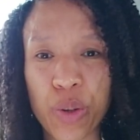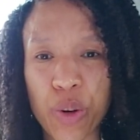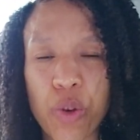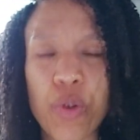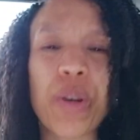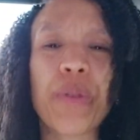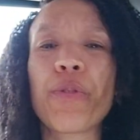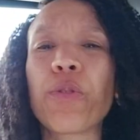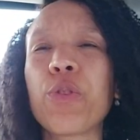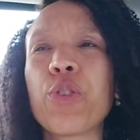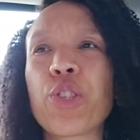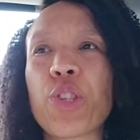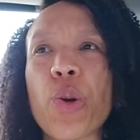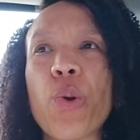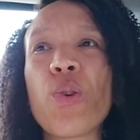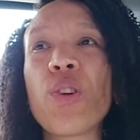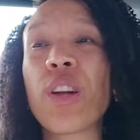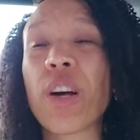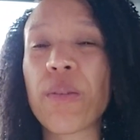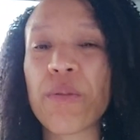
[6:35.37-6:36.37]
or if you show
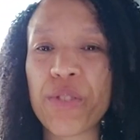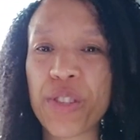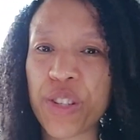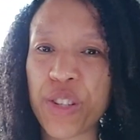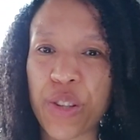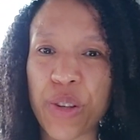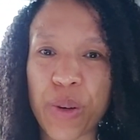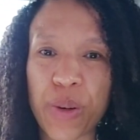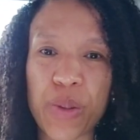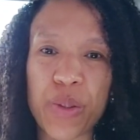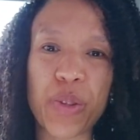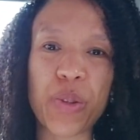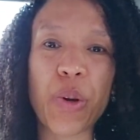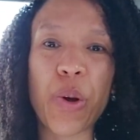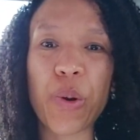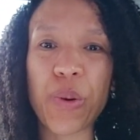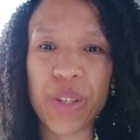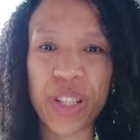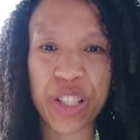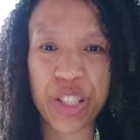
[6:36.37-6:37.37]
love to those who
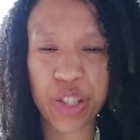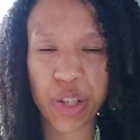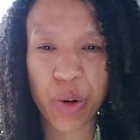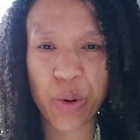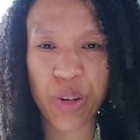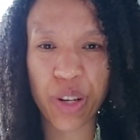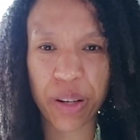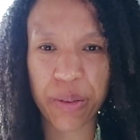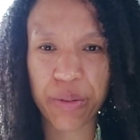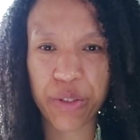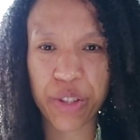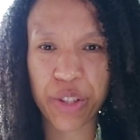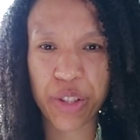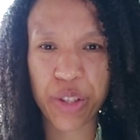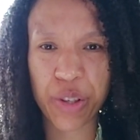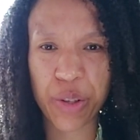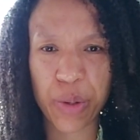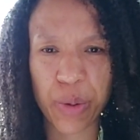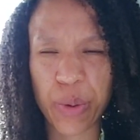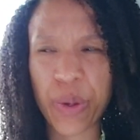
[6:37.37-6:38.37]
only show love to
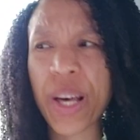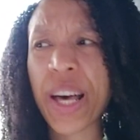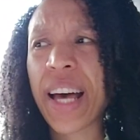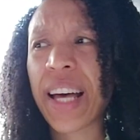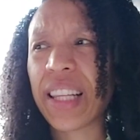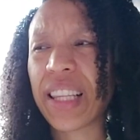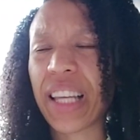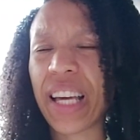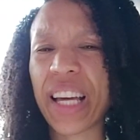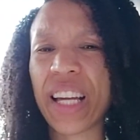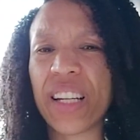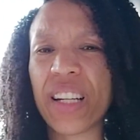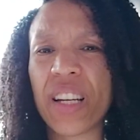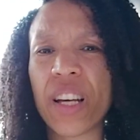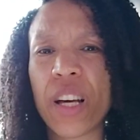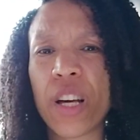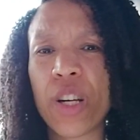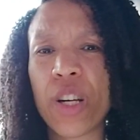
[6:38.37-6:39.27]
you, then